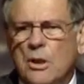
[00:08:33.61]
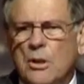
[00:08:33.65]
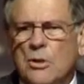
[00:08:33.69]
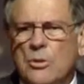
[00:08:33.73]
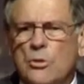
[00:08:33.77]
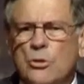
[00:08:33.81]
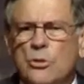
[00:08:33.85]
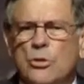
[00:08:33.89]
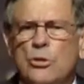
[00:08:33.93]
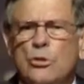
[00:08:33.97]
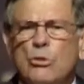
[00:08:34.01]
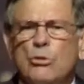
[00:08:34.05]

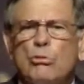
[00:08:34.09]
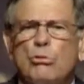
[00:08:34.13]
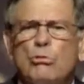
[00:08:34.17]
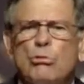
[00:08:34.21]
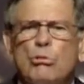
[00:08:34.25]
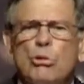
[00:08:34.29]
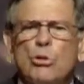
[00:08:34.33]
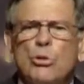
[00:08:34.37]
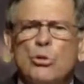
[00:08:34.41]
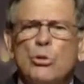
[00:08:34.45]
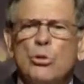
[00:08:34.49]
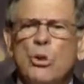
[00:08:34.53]
to
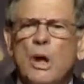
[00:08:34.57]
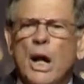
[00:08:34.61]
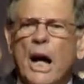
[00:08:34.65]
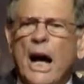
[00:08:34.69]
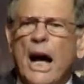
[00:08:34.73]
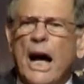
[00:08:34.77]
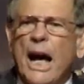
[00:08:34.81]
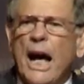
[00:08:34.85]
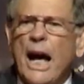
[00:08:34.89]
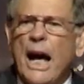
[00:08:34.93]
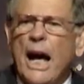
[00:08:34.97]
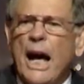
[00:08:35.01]
rude
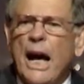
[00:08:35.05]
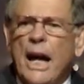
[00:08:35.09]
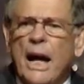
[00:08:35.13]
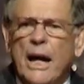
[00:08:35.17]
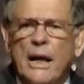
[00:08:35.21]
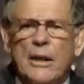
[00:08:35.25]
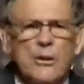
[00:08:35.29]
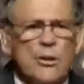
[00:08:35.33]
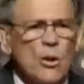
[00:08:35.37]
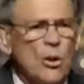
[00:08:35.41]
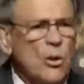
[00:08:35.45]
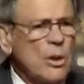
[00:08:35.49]
a
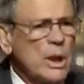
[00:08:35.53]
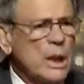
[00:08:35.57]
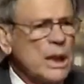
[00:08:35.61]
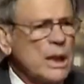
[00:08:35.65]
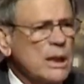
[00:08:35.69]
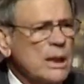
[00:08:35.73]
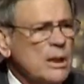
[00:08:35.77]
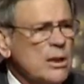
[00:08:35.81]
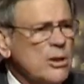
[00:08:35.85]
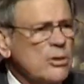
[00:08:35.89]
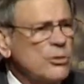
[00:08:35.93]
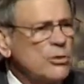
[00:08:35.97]
hand on
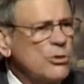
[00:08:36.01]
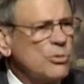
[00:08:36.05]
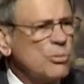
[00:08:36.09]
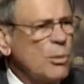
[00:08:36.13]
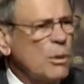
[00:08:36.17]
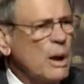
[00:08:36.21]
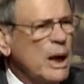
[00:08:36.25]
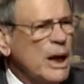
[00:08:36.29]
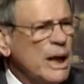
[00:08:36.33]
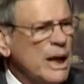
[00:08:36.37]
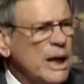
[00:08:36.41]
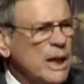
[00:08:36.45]
English
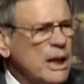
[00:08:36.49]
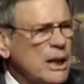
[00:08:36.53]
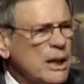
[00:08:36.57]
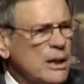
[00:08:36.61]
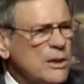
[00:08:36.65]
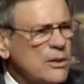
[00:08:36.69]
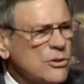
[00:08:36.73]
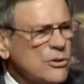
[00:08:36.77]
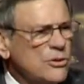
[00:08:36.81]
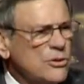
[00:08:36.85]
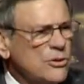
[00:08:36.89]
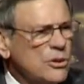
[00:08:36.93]

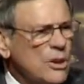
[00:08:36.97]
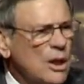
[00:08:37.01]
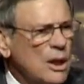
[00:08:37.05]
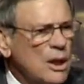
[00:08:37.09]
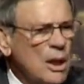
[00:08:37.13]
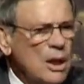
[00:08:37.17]
ways,